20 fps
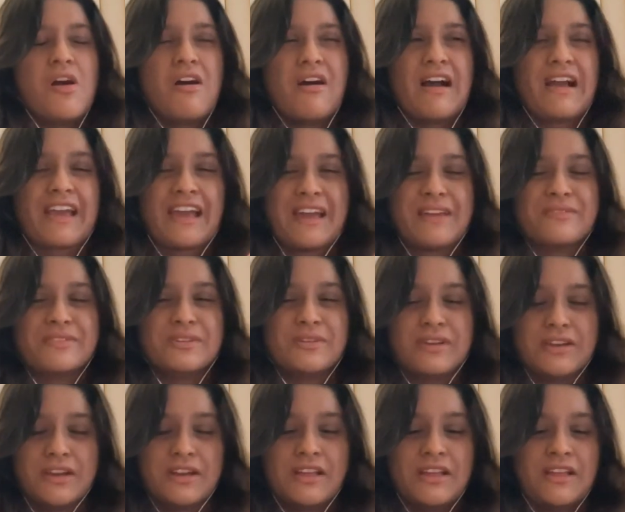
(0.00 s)
I can't even do
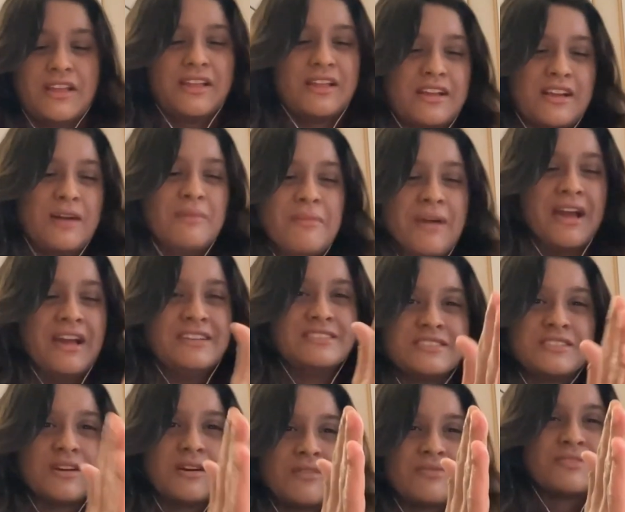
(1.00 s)
it. Cut my
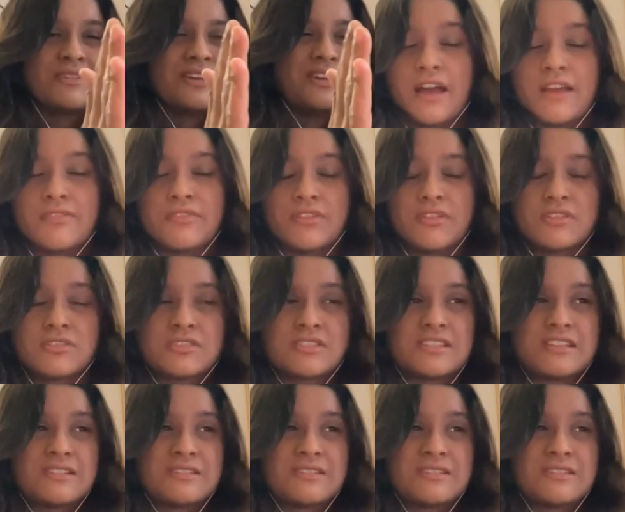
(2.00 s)
hands off. If you're still